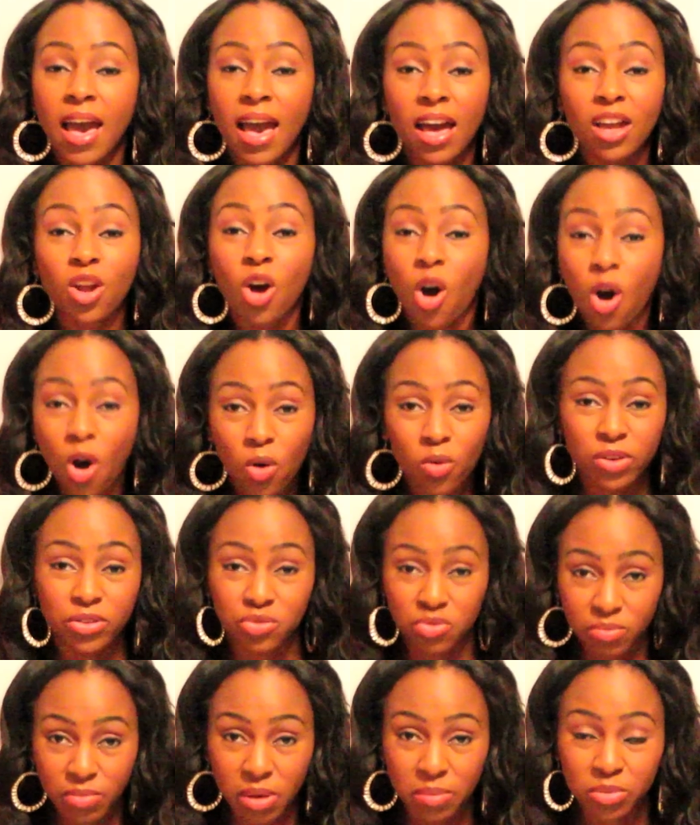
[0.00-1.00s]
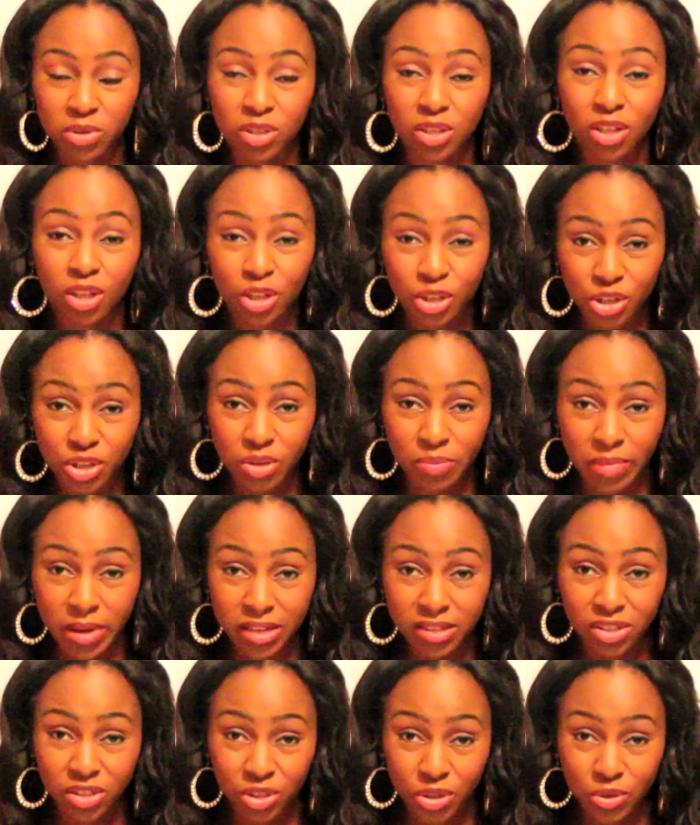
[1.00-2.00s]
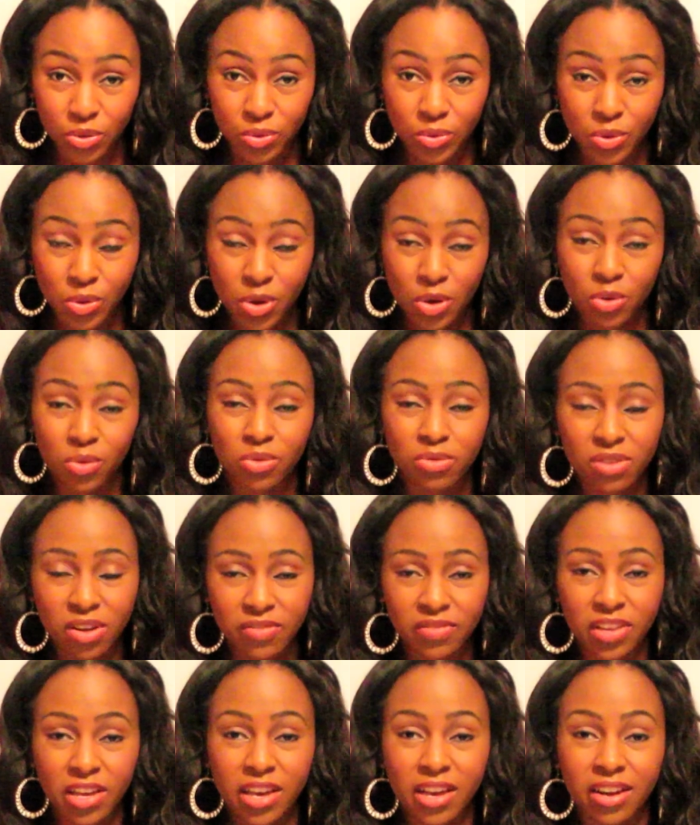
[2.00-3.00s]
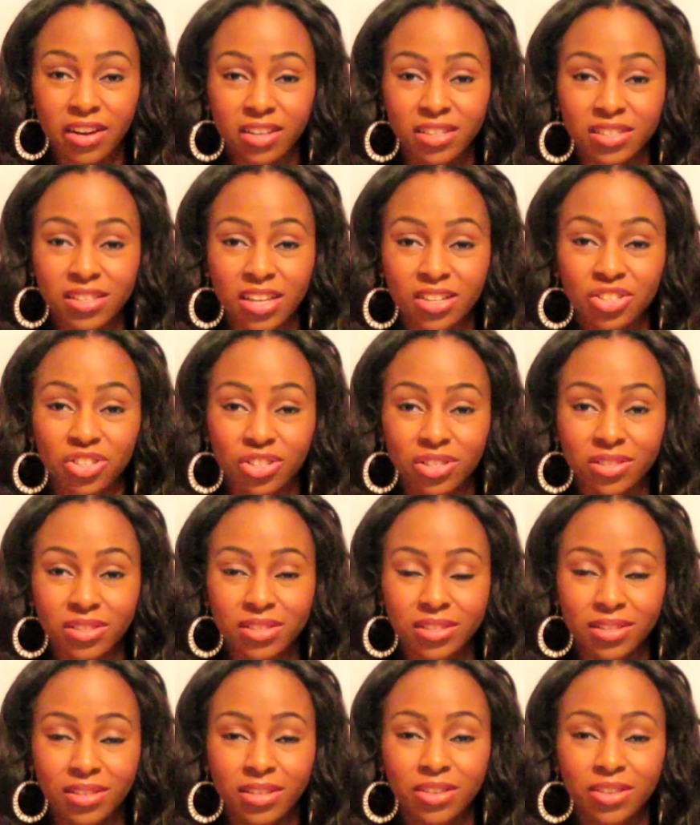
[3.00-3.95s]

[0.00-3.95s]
and always remember to look your best you with Revié Hair Extensions,